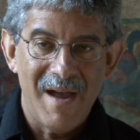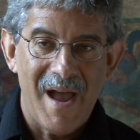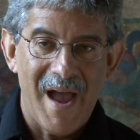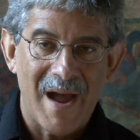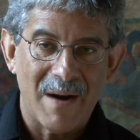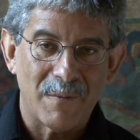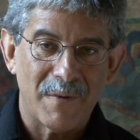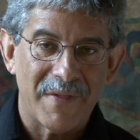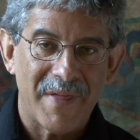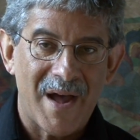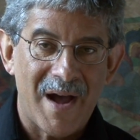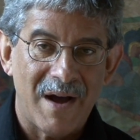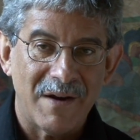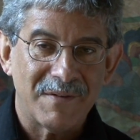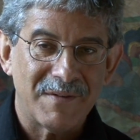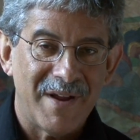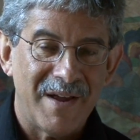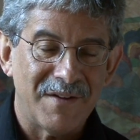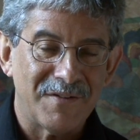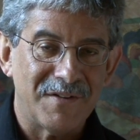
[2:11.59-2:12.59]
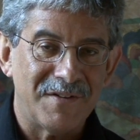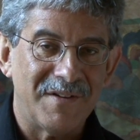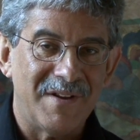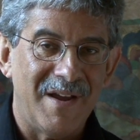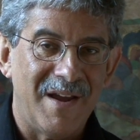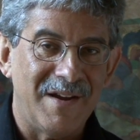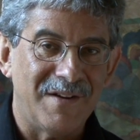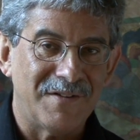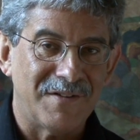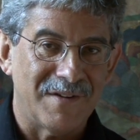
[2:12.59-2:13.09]
And without
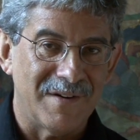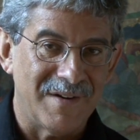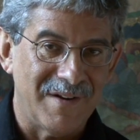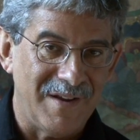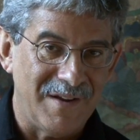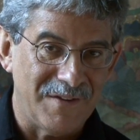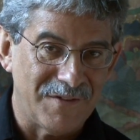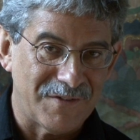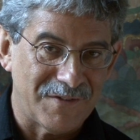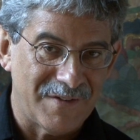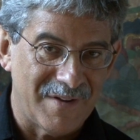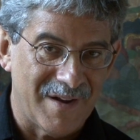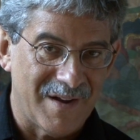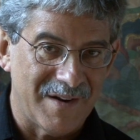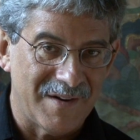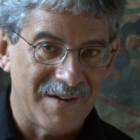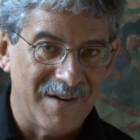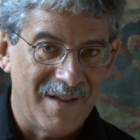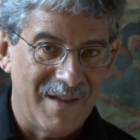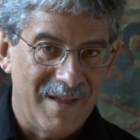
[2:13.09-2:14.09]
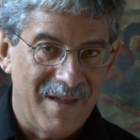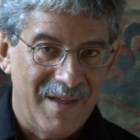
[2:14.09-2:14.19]
hesitation, he said,